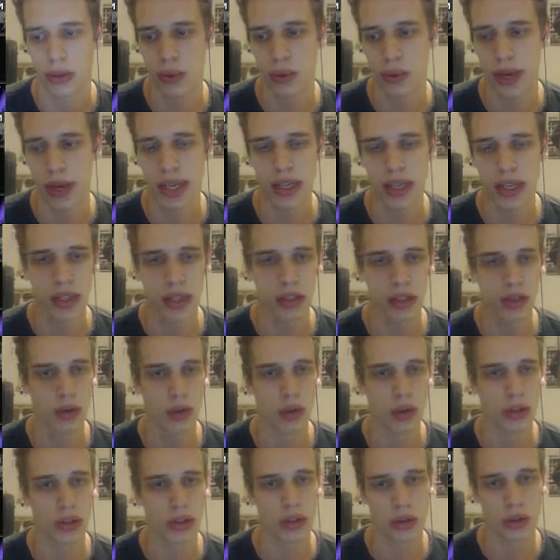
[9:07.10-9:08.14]
way you
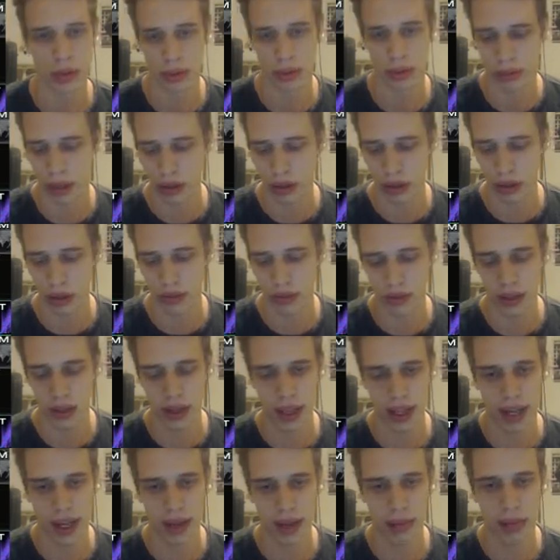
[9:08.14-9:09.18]
want to do it most of the
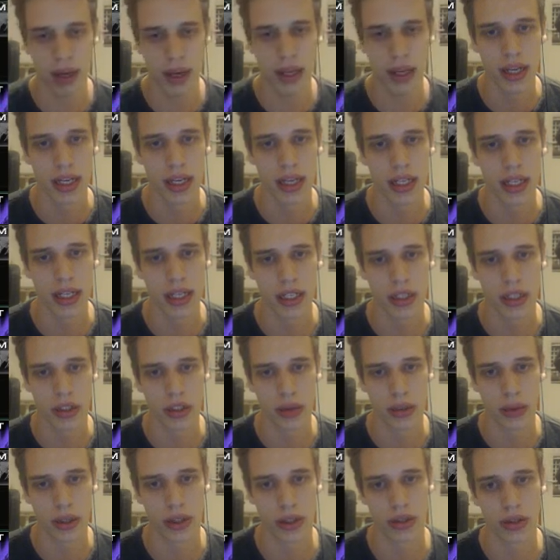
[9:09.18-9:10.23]
time is you
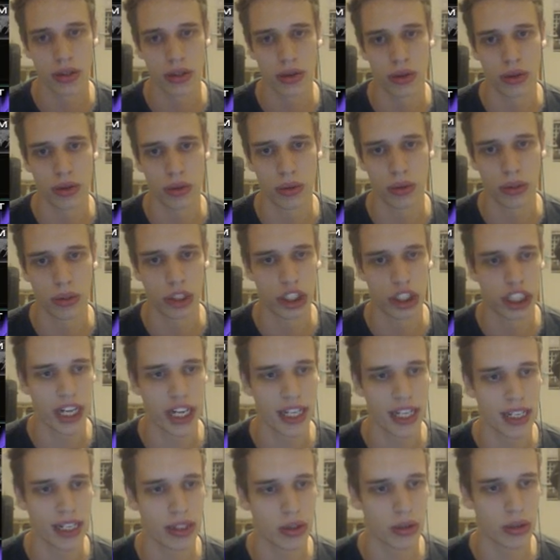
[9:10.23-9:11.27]
want to
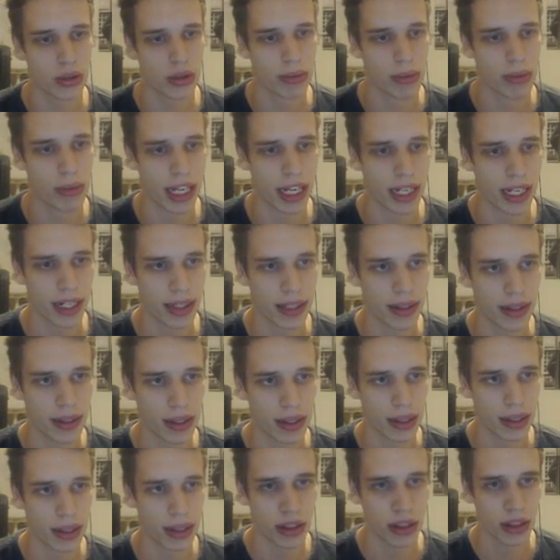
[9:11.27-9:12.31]
shade into the main.
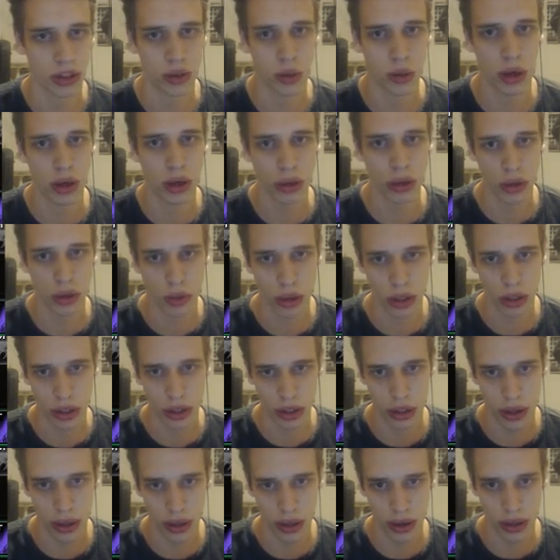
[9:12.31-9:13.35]
You walk towards
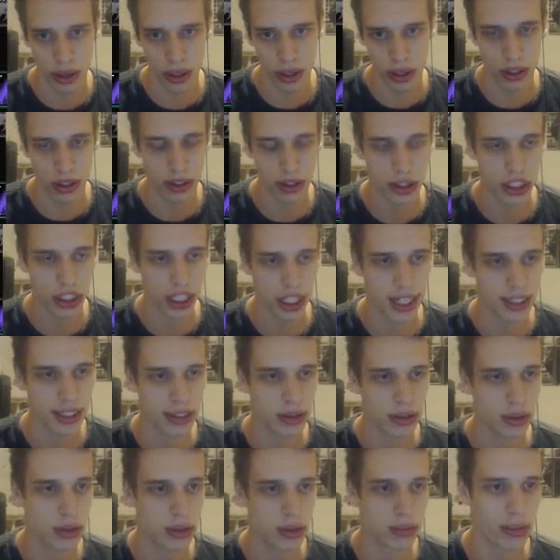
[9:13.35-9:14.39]
the 3rd, you shade
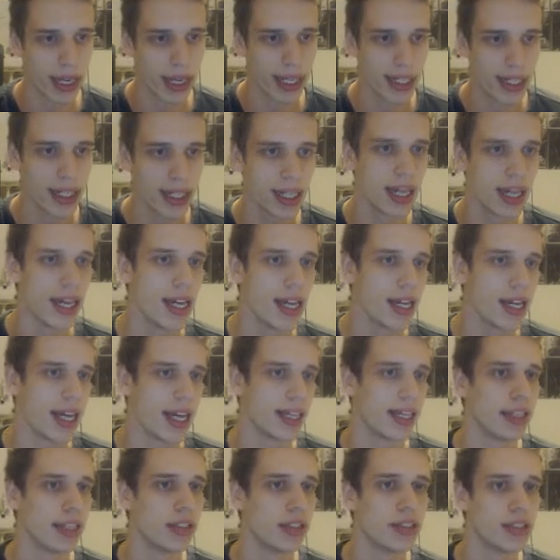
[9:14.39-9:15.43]
into the main, and
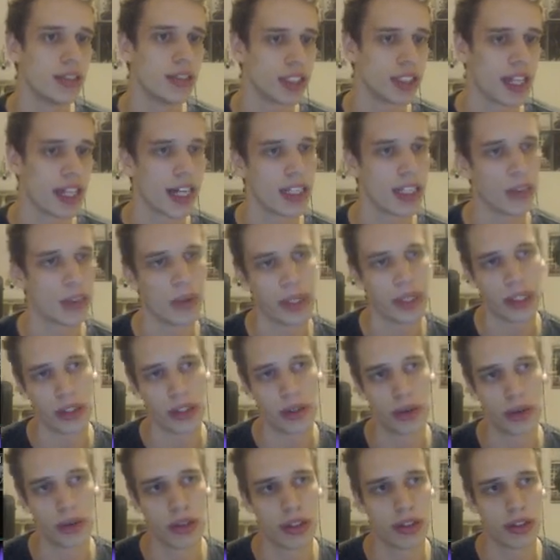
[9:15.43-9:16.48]
then you decide whether you
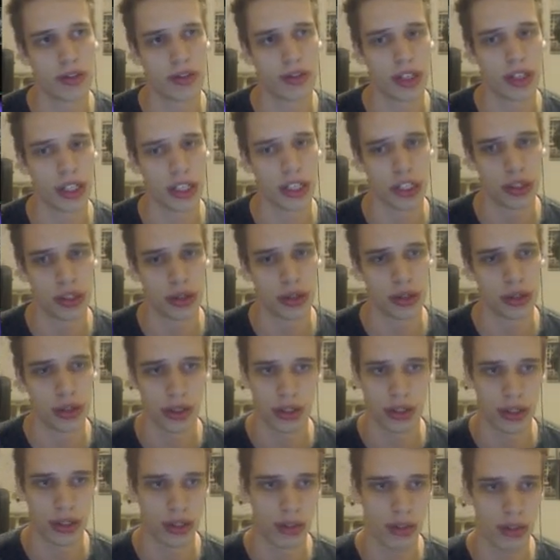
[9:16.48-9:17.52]
want to finish it or
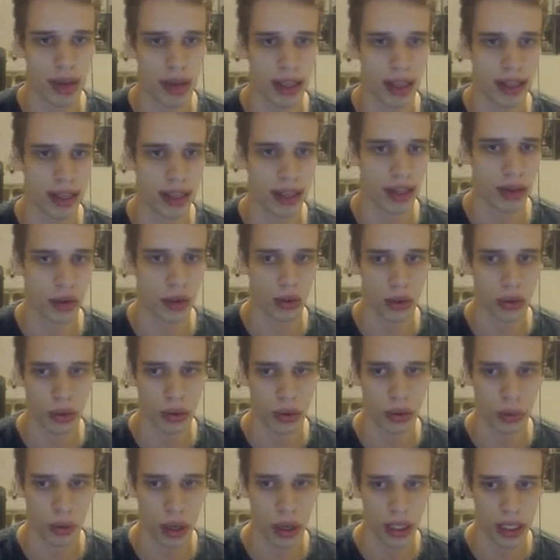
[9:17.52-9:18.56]
not, depending
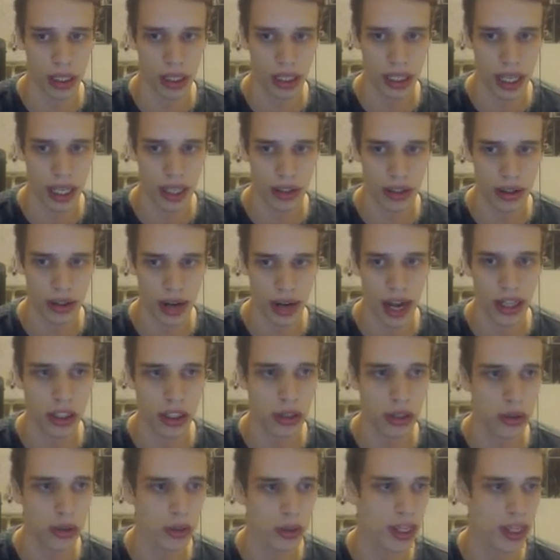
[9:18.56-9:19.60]
on what is at your
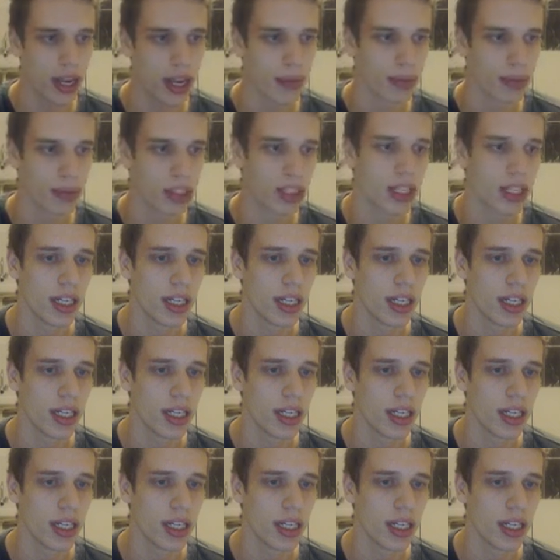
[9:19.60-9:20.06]
actual adept